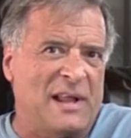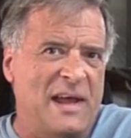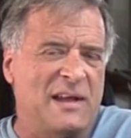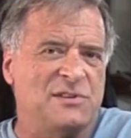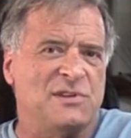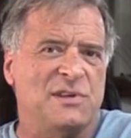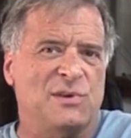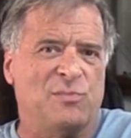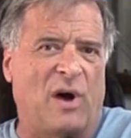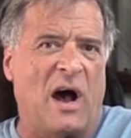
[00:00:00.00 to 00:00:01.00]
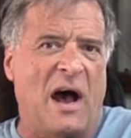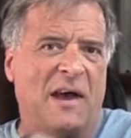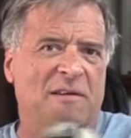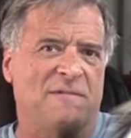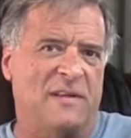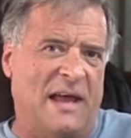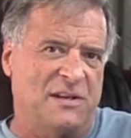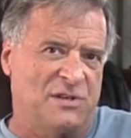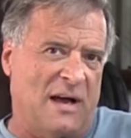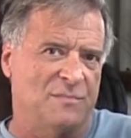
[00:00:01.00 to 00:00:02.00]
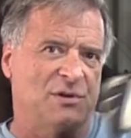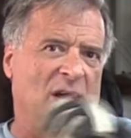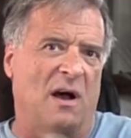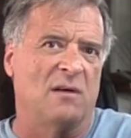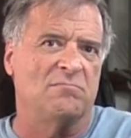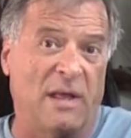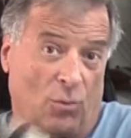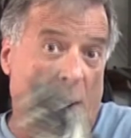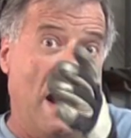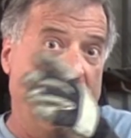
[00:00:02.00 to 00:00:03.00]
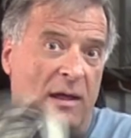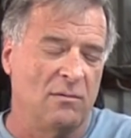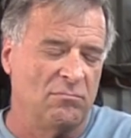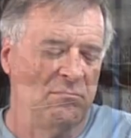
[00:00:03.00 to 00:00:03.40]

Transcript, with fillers: blades do you buy for that chop saw and why?